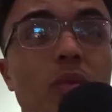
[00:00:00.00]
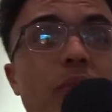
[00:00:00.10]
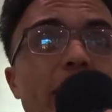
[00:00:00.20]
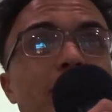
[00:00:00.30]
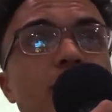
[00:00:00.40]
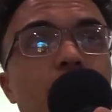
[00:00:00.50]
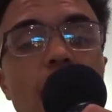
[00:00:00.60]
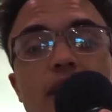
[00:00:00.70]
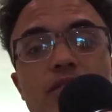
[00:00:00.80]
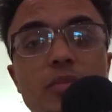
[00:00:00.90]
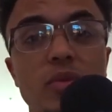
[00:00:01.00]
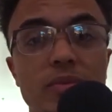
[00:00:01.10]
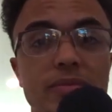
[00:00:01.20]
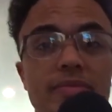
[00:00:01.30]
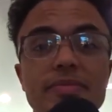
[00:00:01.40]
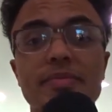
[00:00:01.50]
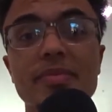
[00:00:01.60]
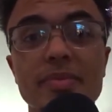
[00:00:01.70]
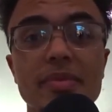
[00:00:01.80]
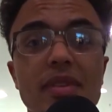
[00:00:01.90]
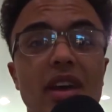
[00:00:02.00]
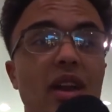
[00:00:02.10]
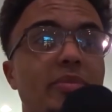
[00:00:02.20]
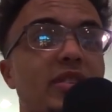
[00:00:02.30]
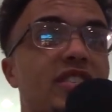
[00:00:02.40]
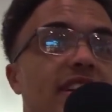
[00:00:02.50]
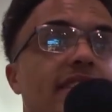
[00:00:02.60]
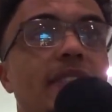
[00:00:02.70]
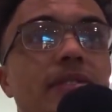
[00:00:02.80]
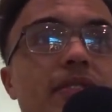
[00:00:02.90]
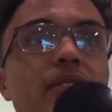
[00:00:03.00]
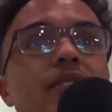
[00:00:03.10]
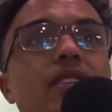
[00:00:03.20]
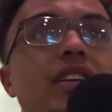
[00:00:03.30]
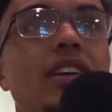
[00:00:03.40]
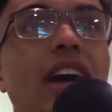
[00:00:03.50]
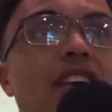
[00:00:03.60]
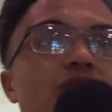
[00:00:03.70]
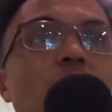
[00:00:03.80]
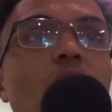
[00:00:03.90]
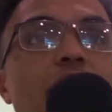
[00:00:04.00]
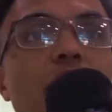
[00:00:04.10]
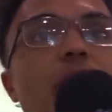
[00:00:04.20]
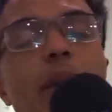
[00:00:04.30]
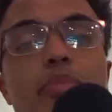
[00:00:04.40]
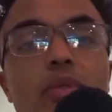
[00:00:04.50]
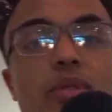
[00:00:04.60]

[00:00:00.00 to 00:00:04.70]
weebs are too knowledgeable. I don't appreciate this. How did you all know April?